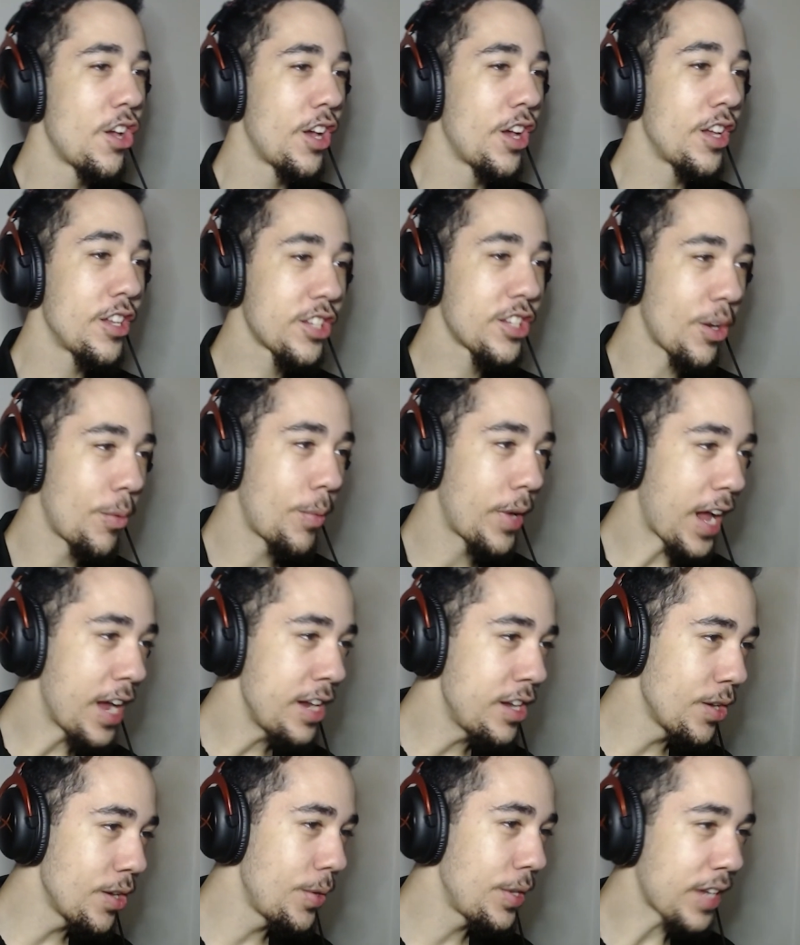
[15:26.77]
And so what I
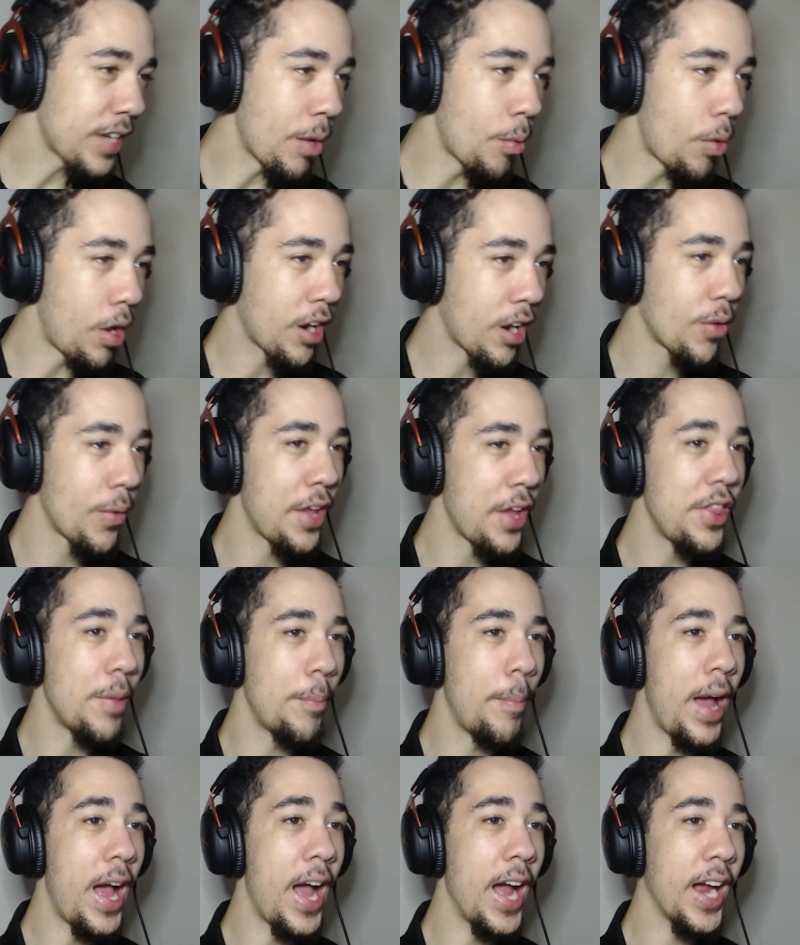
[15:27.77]
do is I walk around the
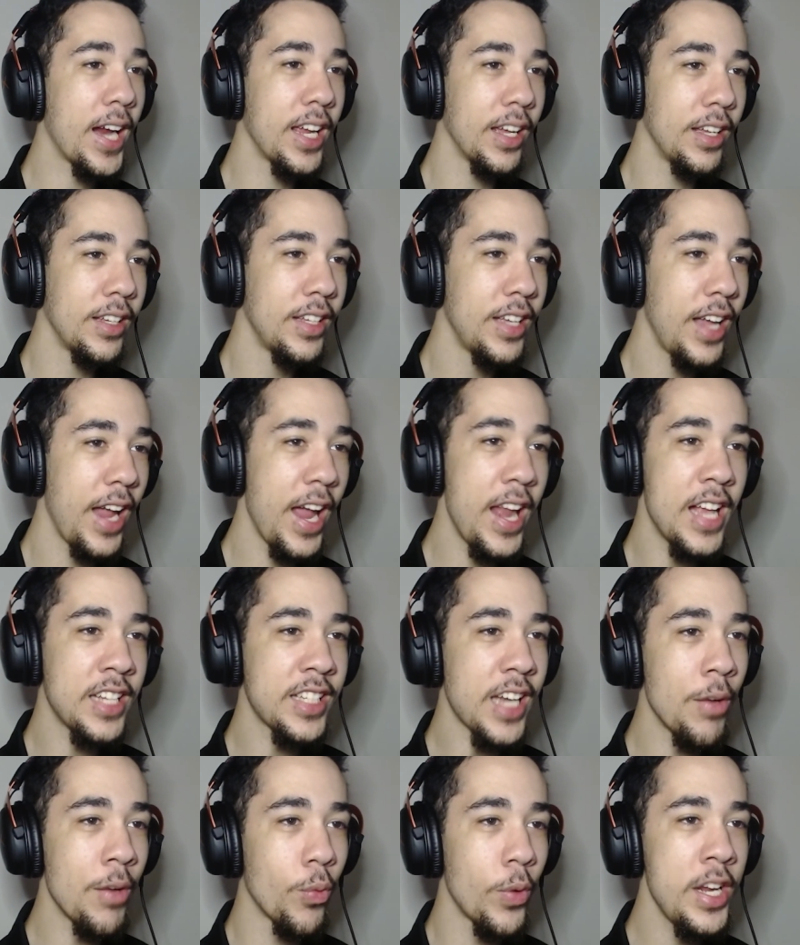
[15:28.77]
back, and as
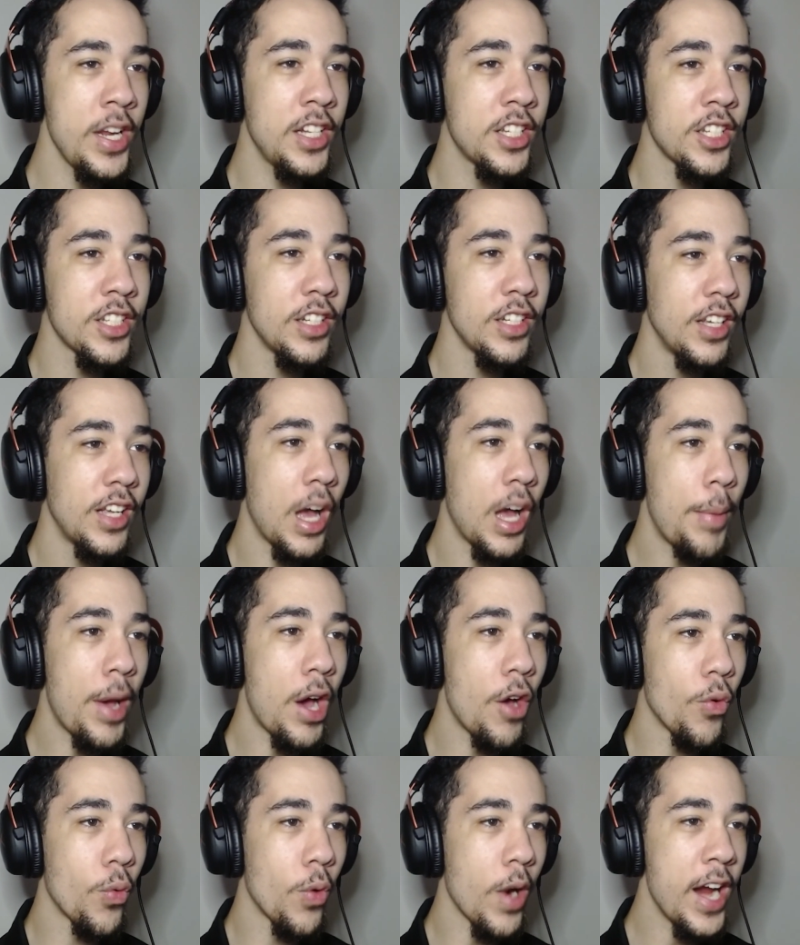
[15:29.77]
I reach
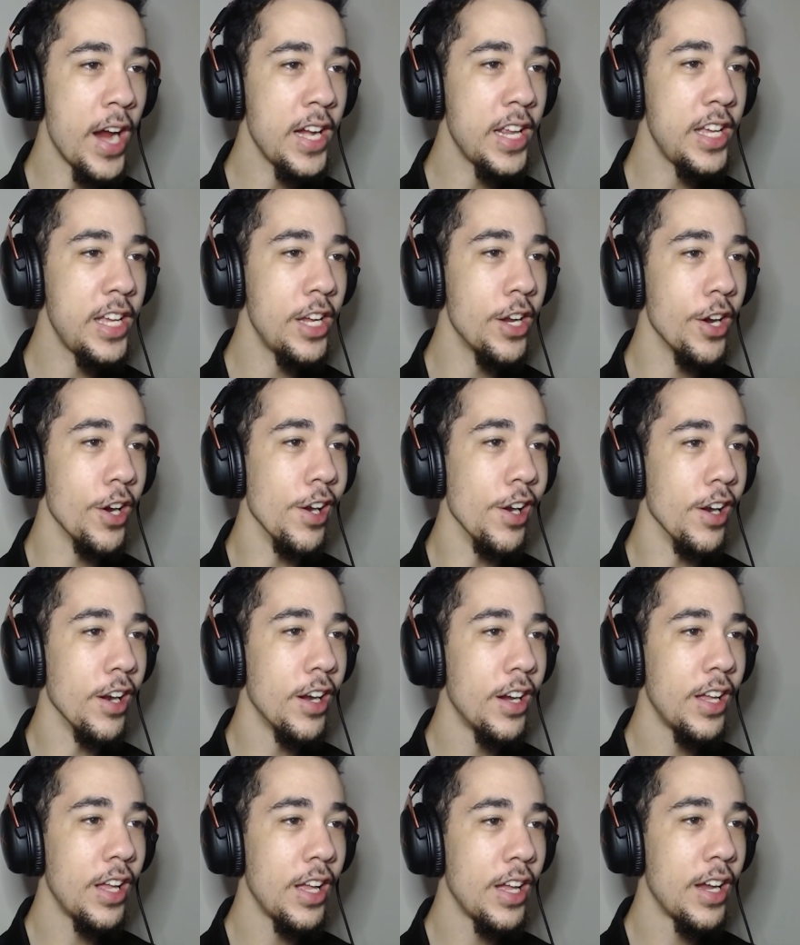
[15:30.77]
about right here,
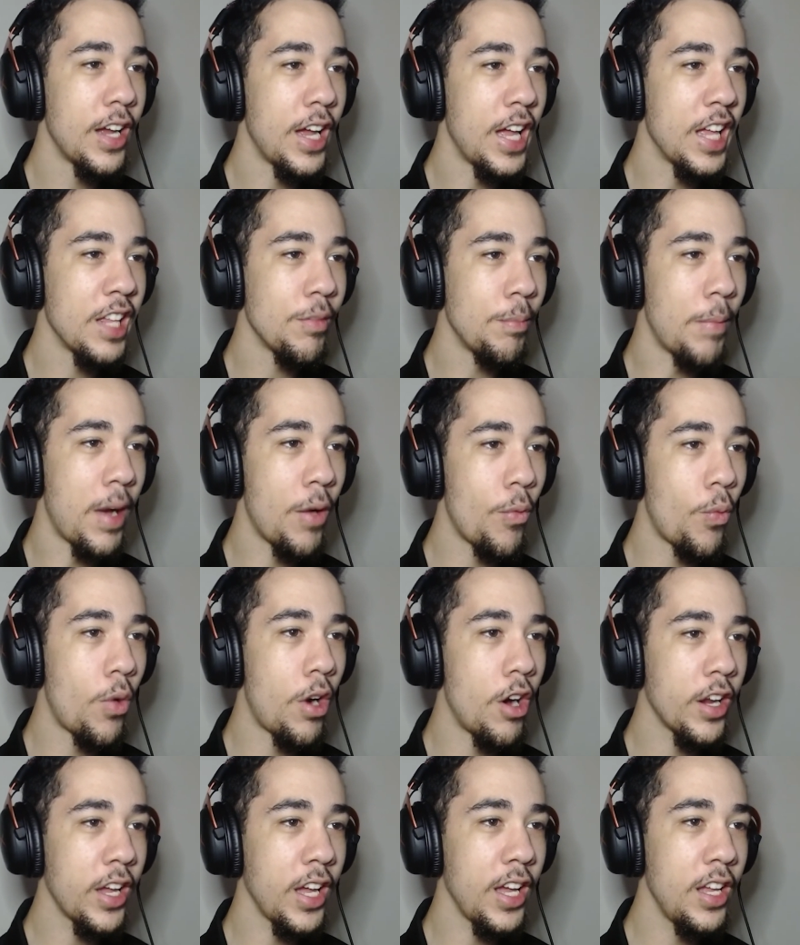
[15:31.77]
my
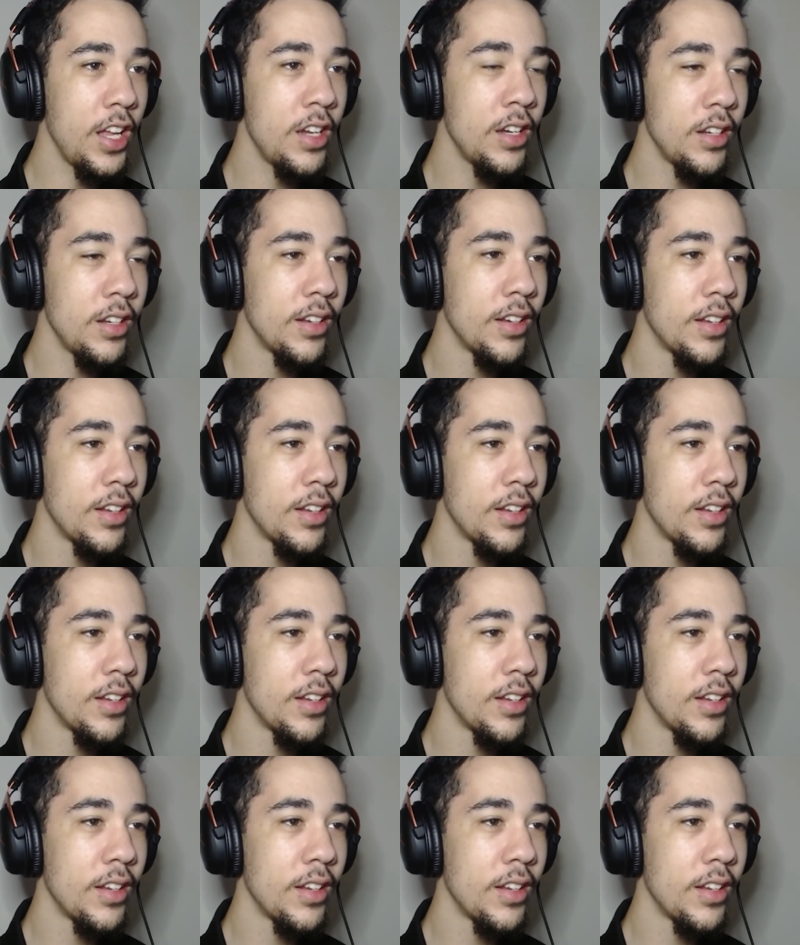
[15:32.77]
walk in,